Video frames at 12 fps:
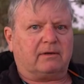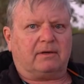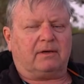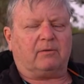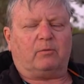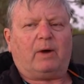
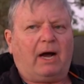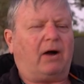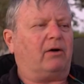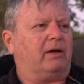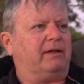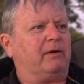Oh
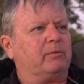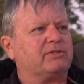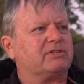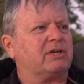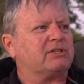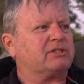wow! And that
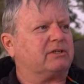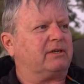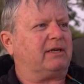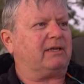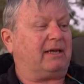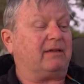was
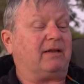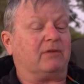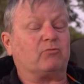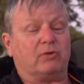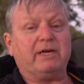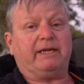that
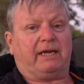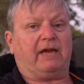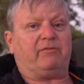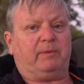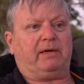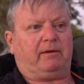really
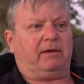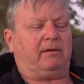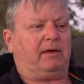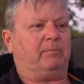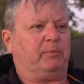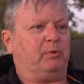gave me
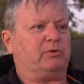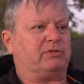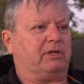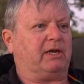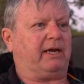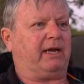a boost,
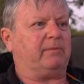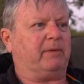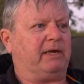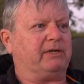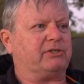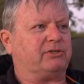that I had
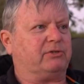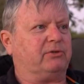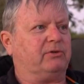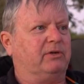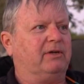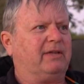managed
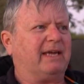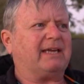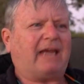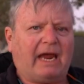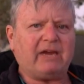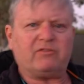to.
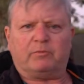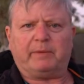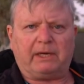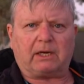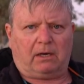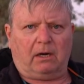That gave
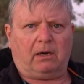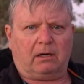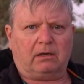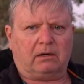me a car.